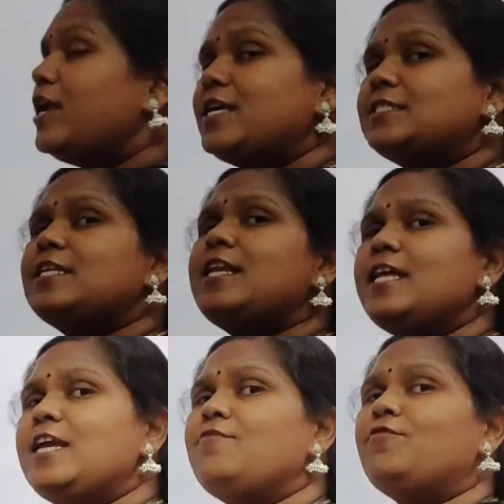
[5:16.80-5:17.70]
does the
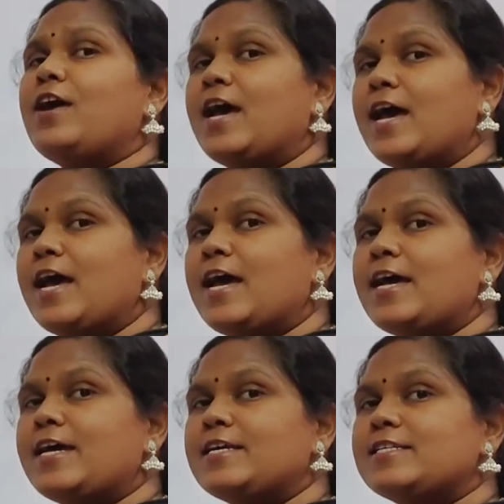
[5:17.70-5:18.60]
leaf
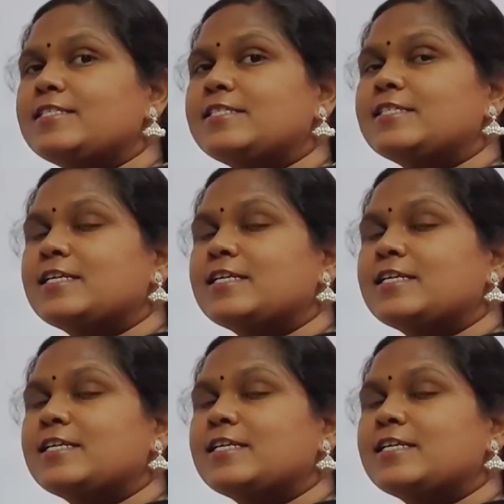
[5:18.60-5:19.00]
has?